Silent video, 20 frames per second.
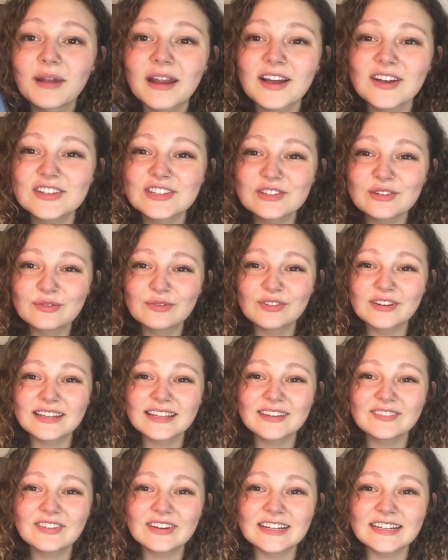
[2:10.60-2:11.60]
I also
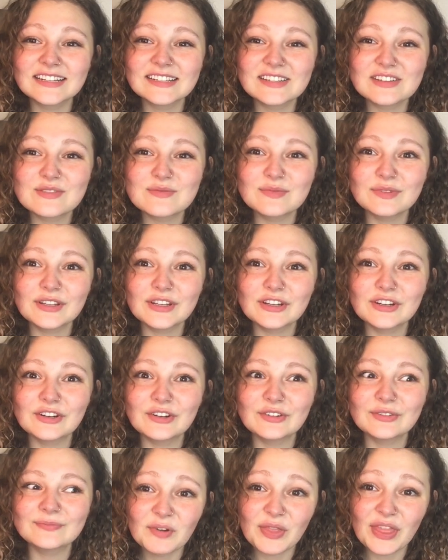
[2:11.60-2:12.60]
really wanna do blue.
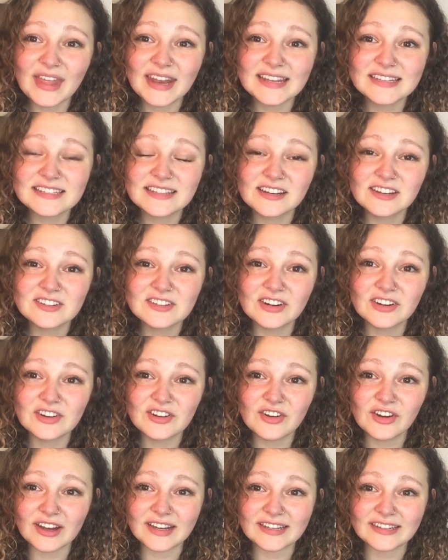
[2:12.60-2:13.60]
But then it's gonna turn
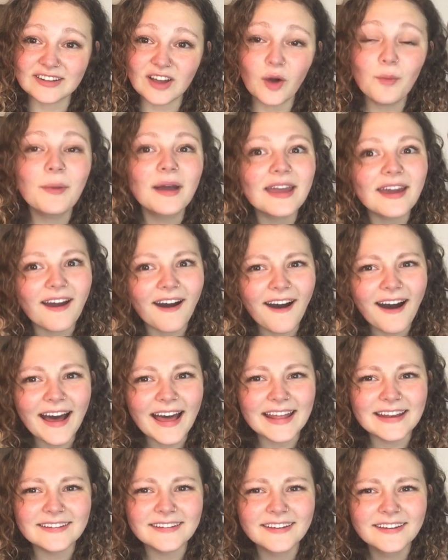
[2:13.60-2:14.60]
green. Oh my
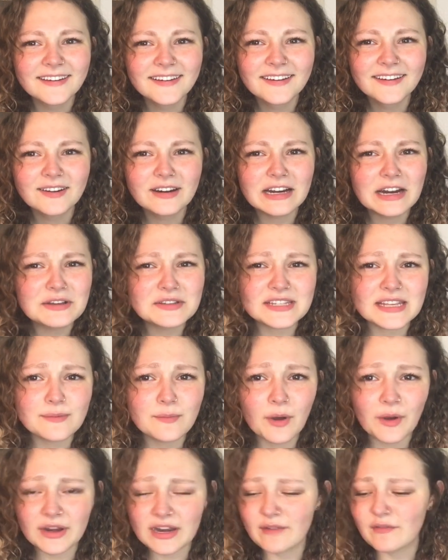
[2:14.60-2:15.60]
God, when I was
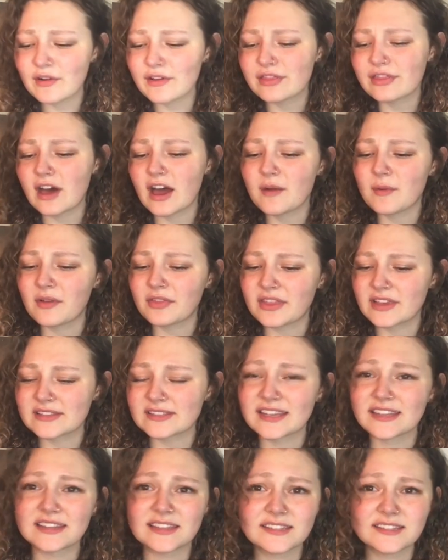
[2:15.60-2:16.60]
emo, I never thought about things
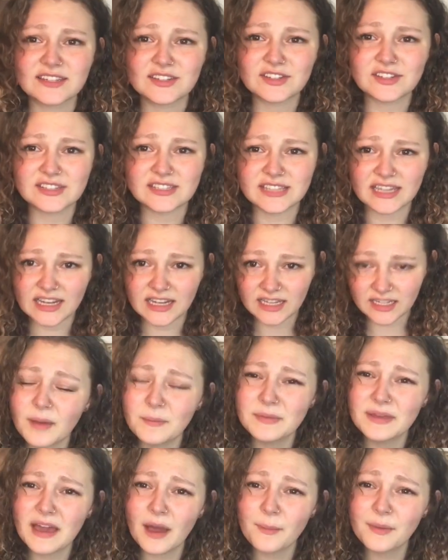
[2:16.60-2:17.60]
like this. I just did it. I'm
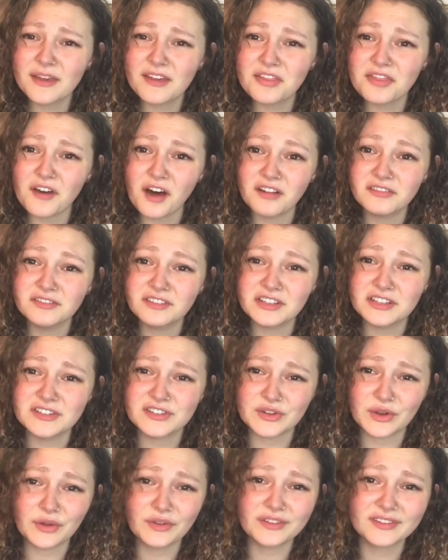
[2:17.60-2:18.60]
becoming a thoughtful
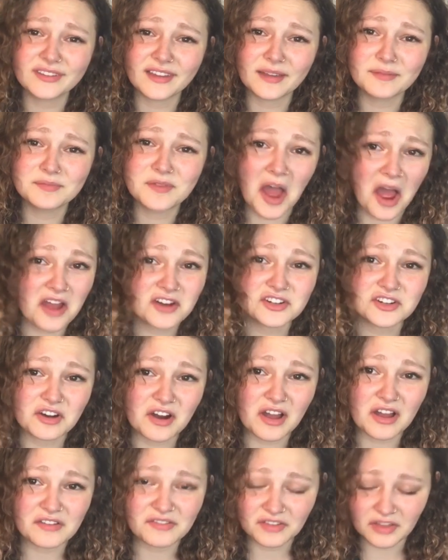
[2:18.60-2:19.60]
adult, and I'm not sure
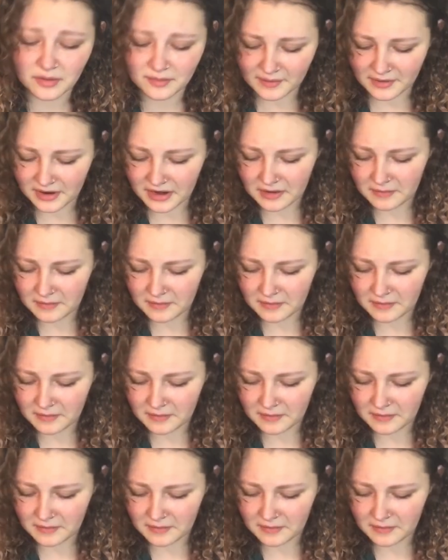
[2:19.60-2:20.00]
how I feel about it.